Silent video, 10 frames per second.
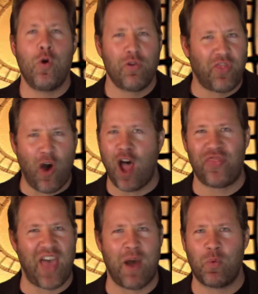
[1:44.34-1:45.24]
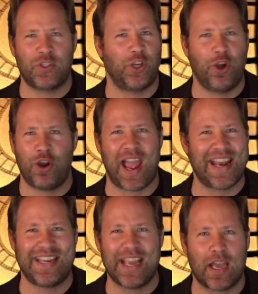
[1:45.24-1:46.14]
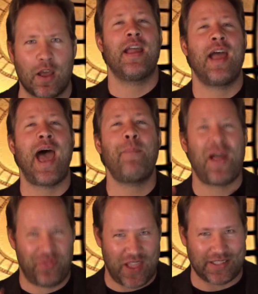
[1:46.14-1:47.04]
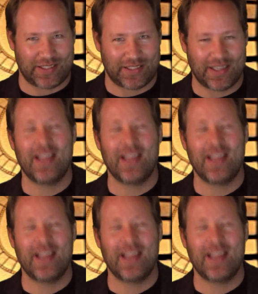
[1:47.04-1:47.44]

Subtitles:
Who thought that was a good idea? How about this?